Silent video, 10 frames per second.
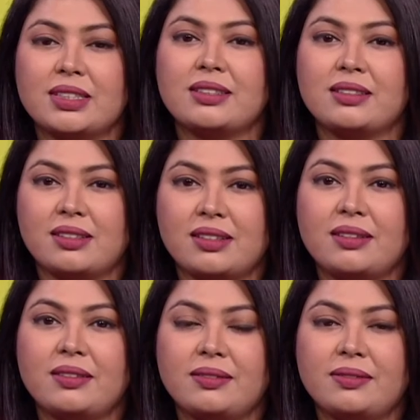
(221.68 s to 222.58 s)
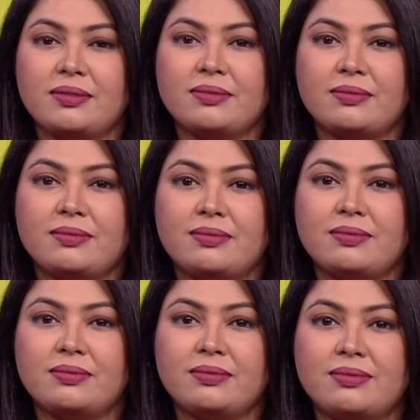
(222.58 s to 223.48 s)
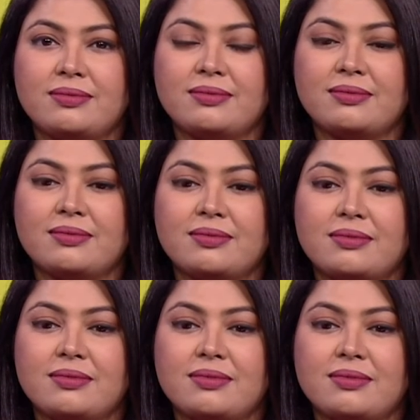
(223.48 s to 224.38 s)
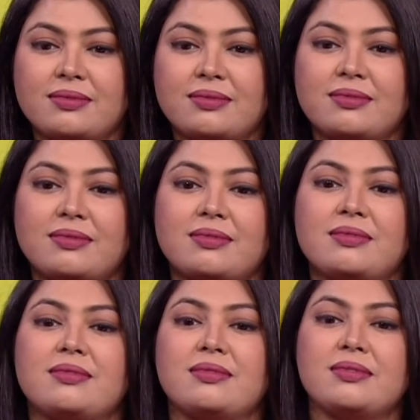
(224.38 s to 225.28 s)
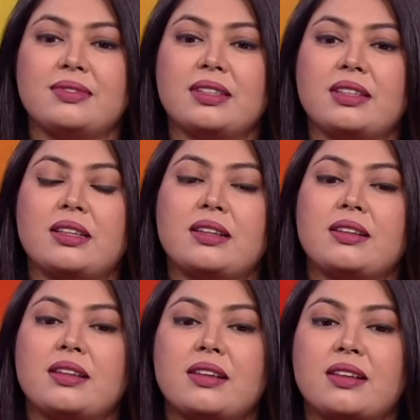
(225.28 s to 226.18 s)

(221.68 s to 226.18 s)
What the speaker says: The person shown says nothing.